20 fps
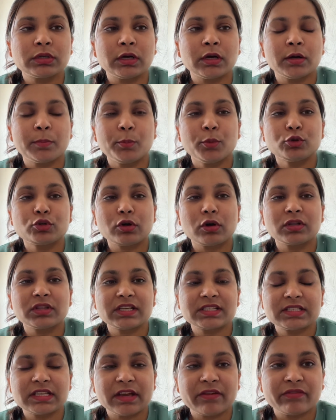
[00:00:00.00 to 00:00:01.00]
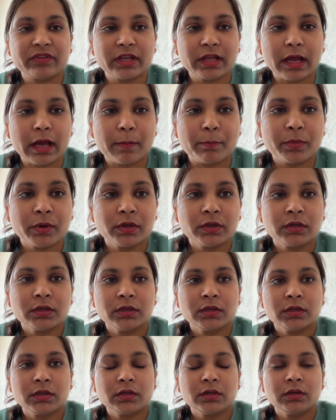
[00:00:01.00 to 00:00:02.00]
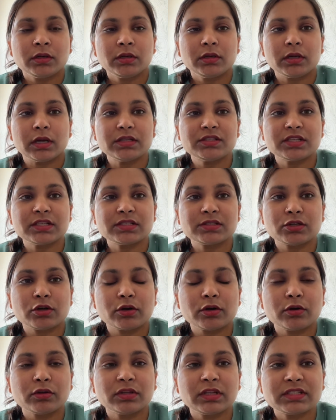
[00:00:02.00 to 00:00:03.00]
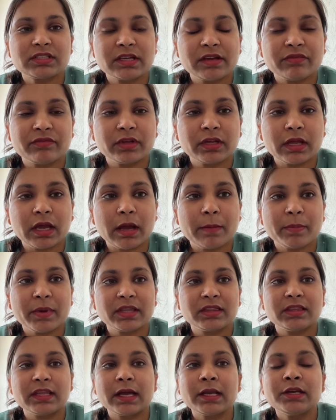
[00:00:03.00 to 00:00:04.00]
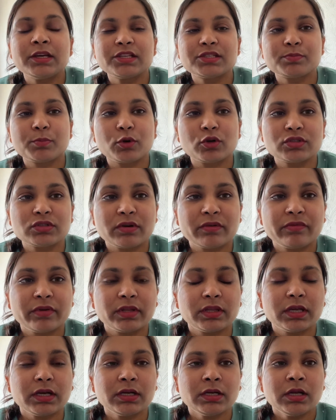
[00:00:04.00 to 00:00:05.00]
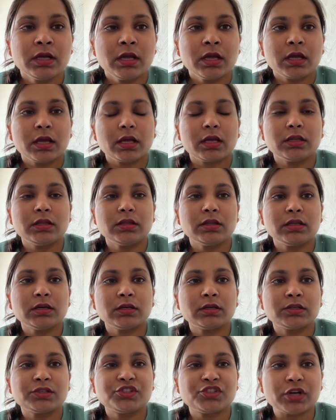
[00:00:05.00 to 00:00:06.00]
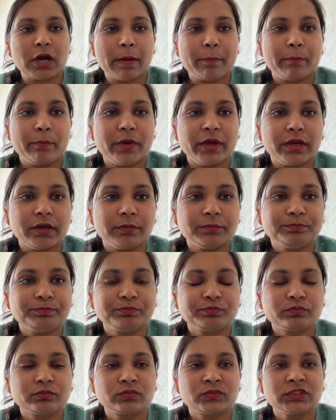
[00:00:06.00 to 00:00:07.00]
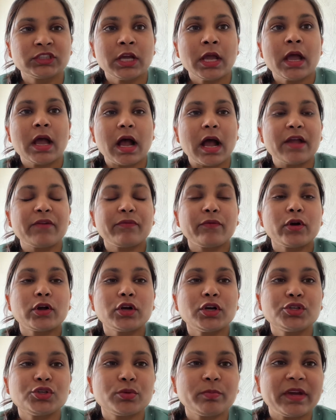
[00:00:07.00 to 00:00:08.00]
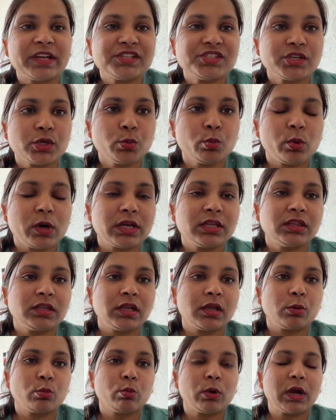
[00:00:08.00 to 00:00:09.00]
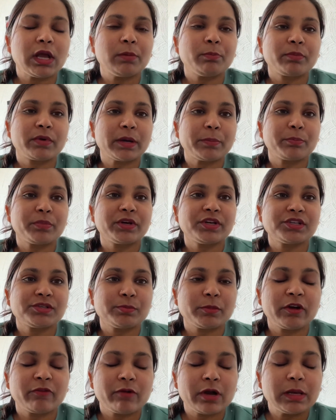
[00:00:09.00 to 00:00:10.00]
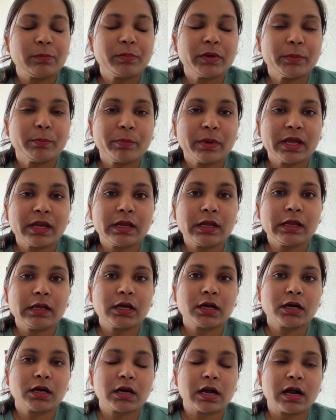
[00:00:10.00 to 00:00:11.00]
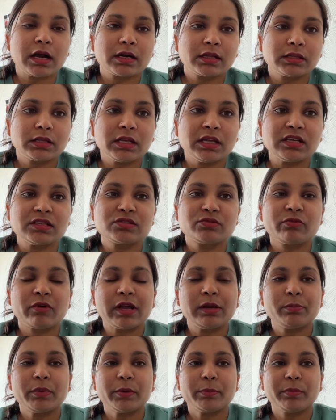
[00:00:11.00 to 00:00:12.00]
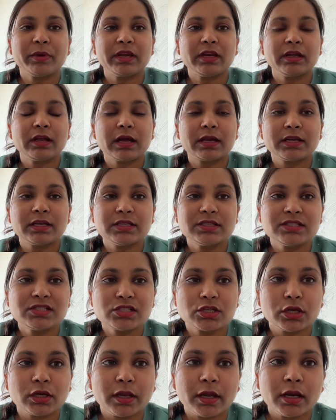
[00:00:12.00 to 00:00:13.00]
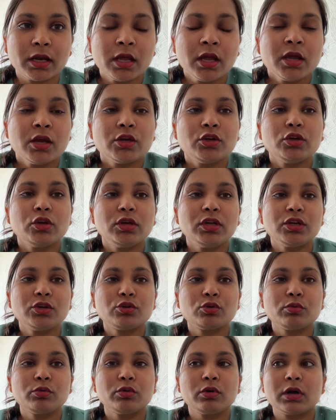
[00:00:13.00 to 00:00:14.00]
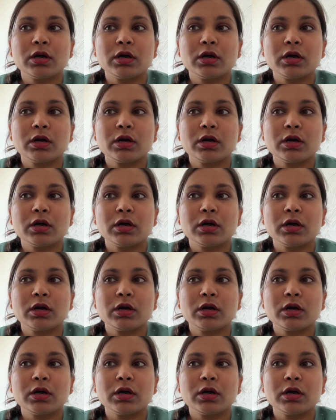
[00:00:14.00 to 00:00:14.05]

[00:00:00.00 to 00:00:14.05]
put on the safety cap. Yeah, just turn on the safety cap and then dispose of in the sharp bin. I forgot to mention one thing. While preparing our things, while preparing our insulin, you need to